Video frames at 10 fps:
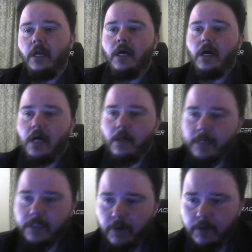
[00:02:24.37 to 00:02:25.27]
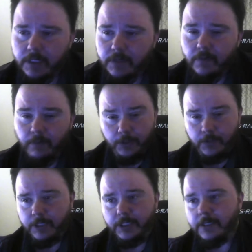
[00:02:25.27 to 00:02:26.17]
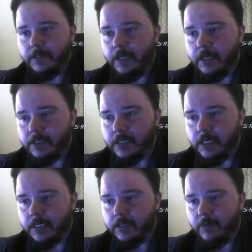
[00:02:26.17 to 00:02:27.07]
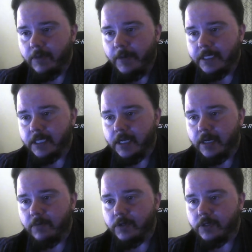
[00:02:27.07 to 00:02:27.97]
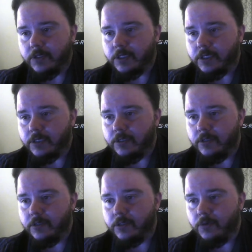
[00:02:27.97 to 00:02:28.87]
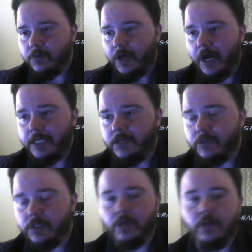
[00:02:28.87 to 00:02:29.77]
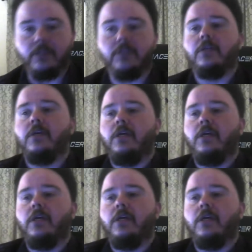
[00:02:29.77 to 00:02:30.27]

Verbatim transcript: Um, I see one question from Patricia, and it's uh, tell me about scammers to do with iTunes cards.